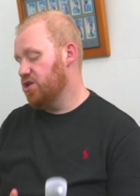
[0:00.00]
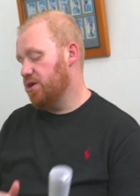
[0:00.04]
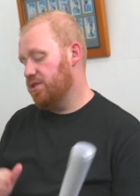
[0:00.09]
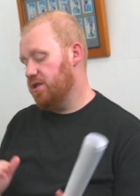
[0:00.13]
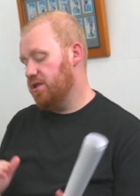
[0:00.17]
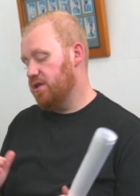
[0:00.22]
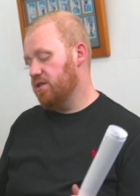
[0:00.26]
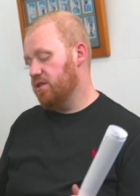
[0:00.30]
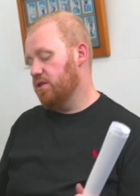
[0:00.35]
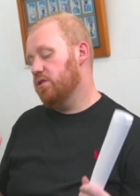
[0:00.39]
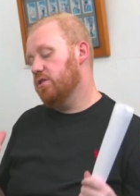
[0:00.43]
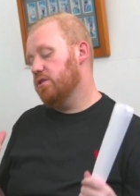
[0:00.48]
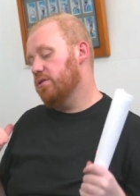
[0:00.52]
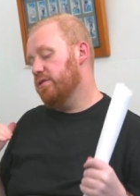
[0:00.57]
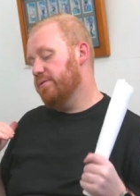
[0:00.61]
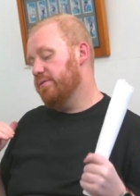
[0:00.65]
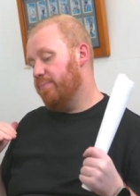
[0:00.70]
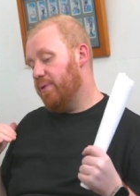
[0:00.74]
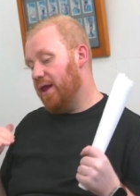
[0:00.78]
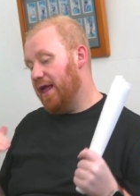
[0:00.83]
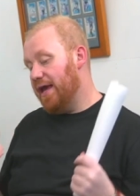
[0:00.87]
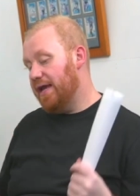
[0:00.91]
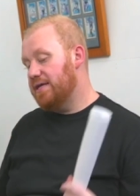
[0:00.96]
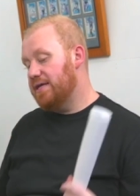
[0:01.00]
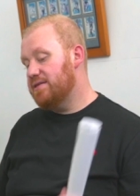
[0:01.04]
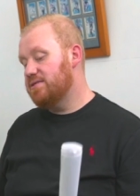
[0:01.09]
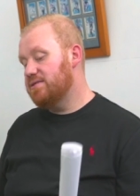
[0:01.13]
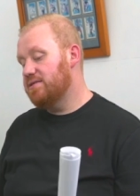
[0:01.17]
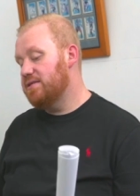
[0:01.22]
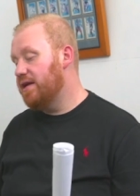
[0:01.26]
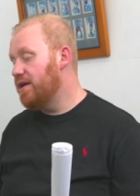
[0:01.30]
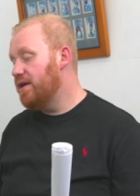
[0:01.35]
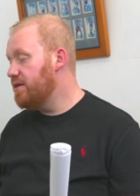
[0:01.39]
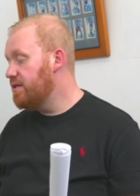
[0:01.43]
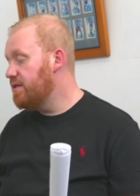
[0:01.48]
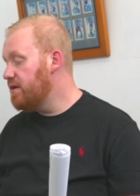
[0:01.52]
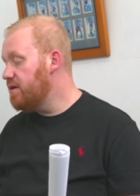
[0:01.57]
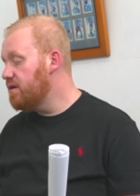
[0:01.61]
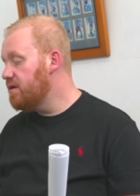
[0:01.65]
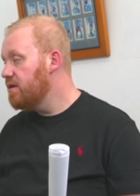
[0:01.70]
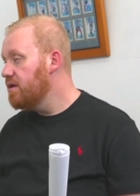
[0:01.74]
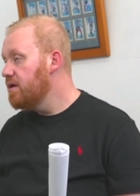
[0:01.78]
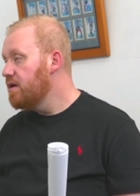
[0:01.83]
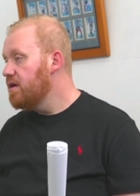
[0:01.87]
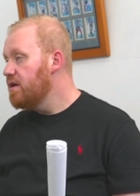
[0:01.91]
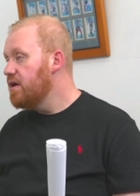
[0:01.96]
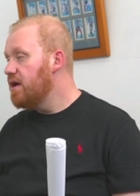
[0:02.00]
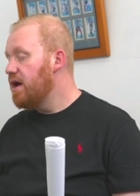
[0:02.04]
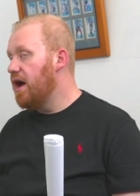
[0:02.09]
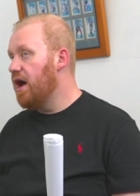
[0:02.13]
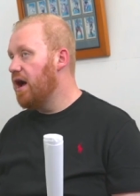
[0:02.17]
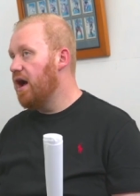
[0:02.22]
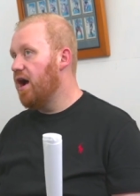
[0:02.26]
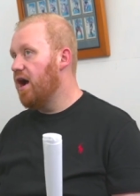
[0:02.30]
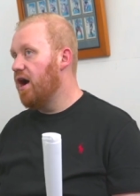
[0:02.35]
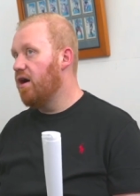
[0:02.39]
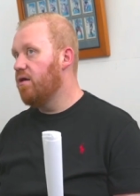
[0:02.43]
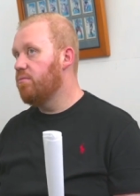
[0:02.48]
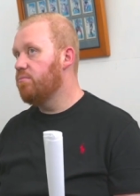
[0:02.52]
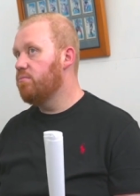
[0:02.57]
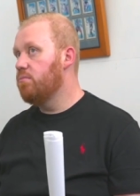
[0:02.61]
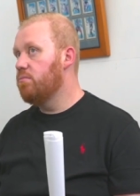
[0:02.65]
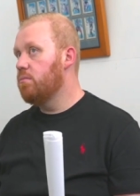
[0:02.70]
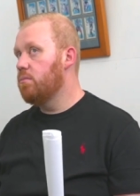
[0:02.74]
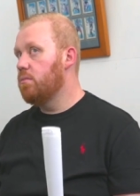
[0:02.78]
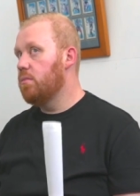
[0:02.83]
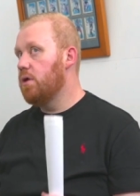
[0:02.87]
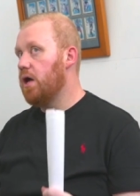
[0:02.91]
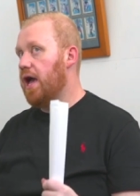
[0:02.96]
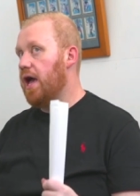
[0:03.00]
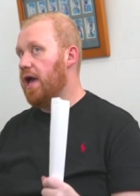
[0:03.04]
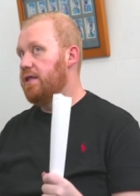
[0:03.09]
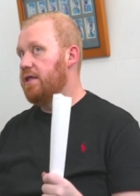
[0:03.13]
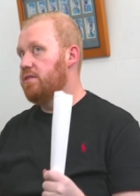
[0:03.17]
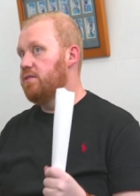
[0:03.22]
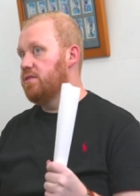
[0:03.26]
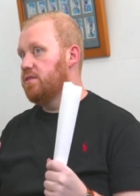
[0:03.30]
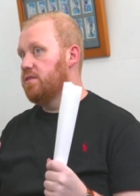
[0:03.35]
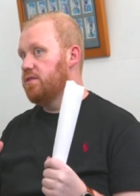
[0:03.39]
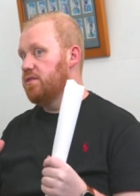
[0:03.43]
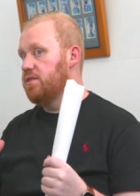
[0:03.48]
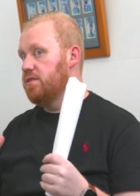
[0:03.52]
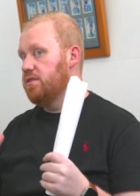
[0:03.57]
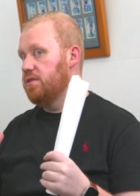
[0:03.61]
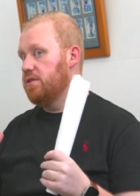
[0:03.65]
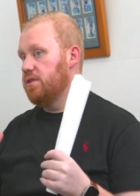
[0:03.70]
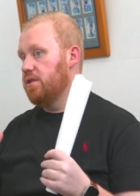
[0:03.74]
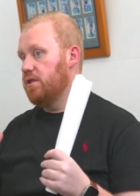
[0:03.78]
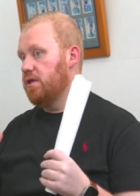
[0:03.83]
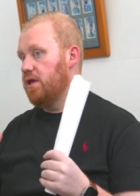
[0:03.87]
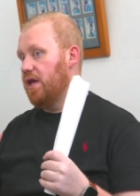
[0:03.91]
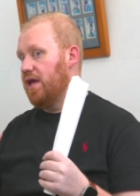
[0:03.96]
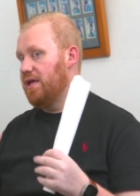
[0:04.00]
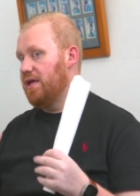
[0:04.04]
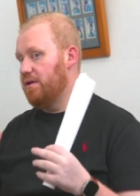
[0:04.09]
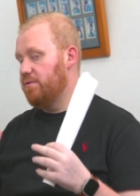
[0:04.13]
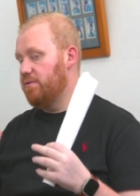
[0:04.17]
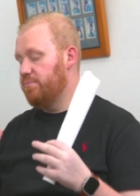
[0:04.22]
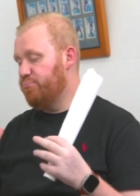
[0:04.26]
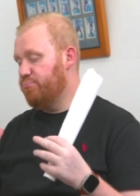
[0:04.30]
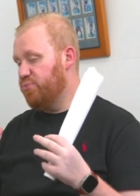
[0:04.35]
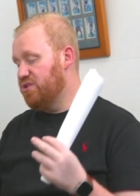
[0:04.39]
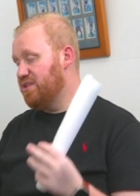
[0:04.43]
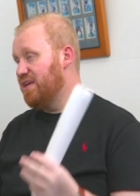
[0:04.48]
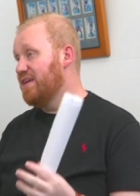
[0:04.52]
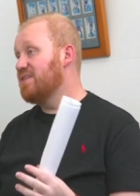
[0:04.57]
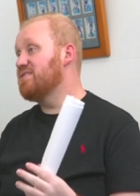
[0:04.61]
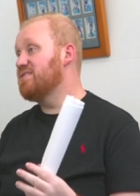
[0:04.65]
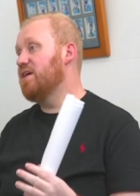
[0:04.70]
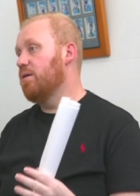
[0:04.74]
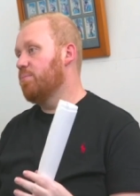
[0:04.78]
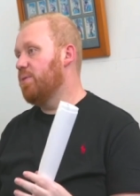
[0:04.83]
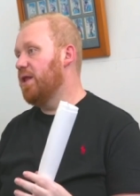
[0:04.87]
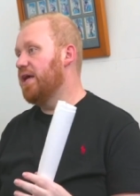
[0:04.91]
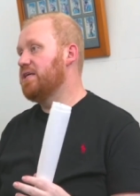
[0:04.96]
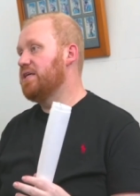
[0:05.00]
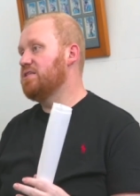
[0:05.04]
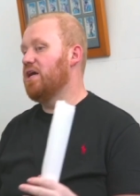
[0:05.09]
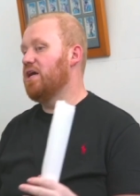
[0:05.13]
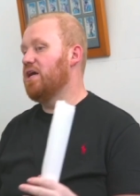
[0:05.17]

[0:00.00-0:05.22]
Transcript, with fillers: I think the, the players needed it um, and it protects our players.